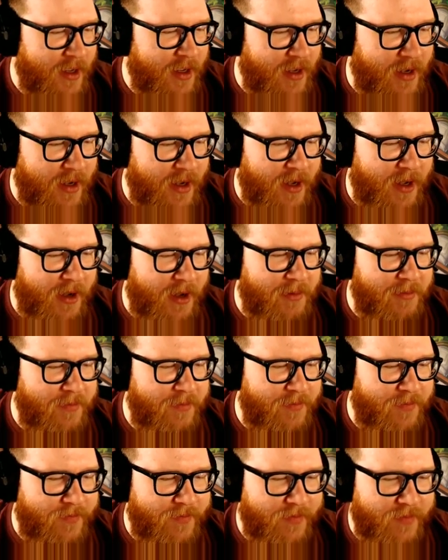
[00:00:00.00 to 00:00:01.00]

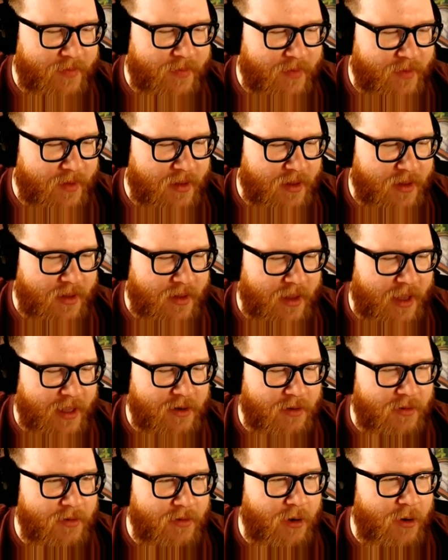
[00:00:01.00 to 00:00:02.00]
Um... I
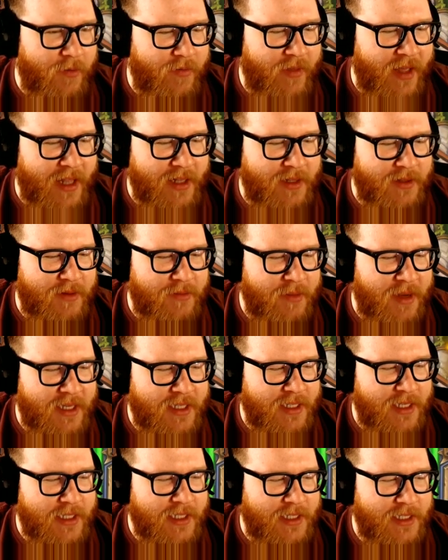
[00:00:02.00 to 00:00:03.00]
don't know if that makes
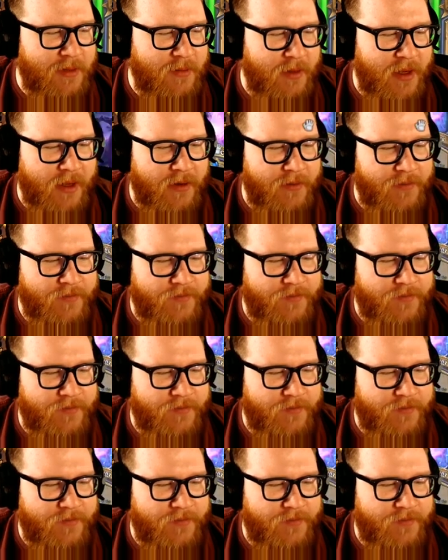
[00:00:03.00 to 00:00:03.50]
sense to me.